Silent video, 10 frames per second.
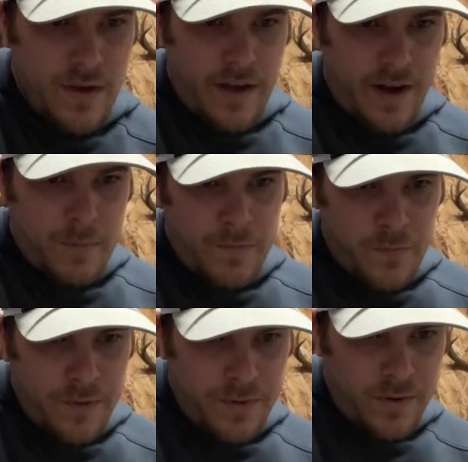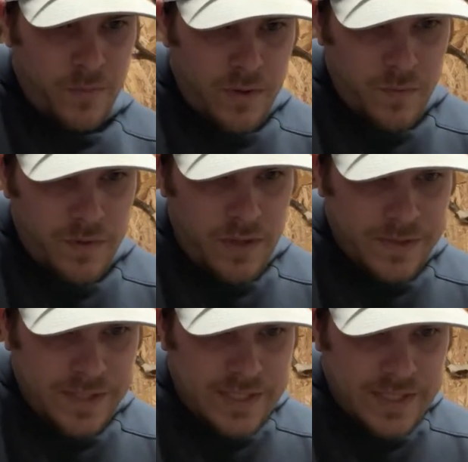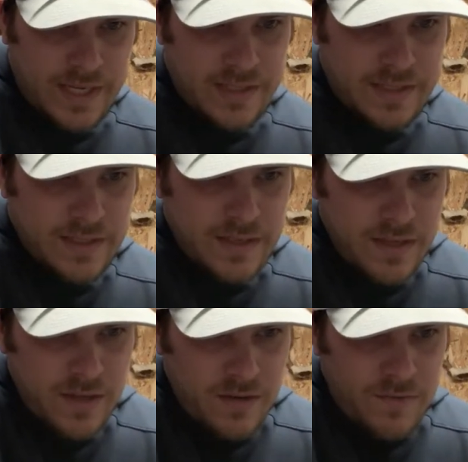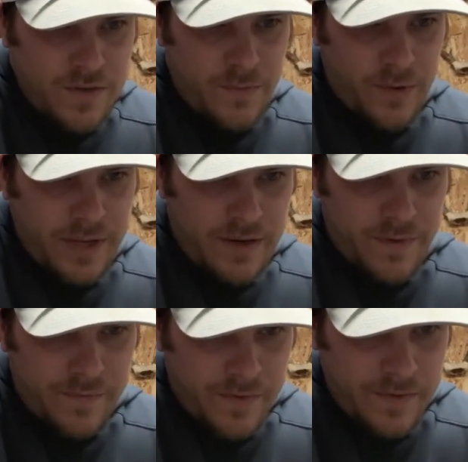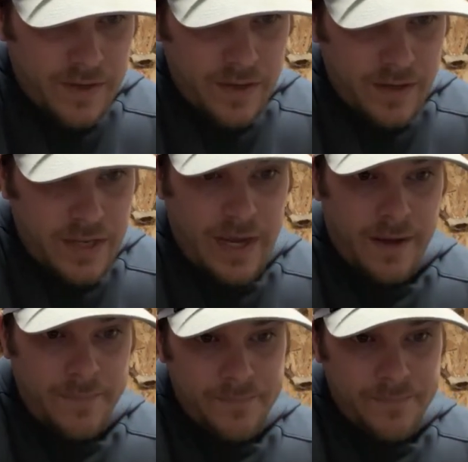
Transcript: IMR 4031 with no success. Vidavorti N5. Oh yeah.